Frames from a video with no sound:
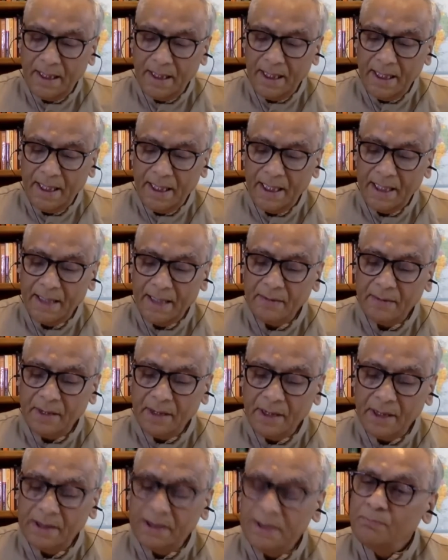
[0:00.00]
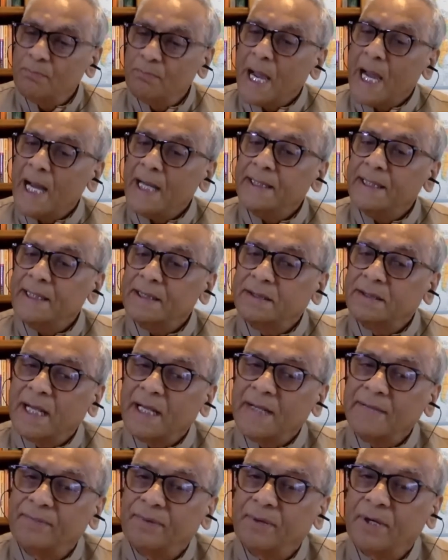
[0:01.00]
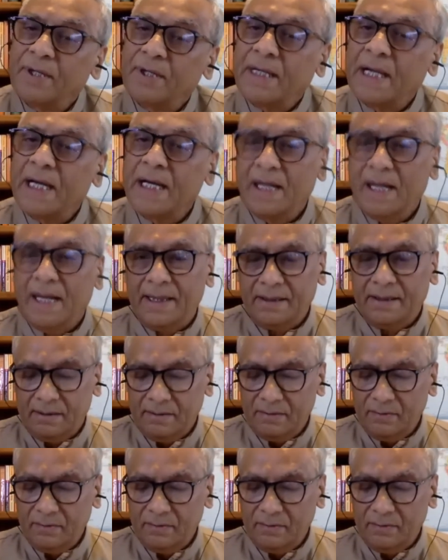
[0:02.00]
And the mind is like fertile land.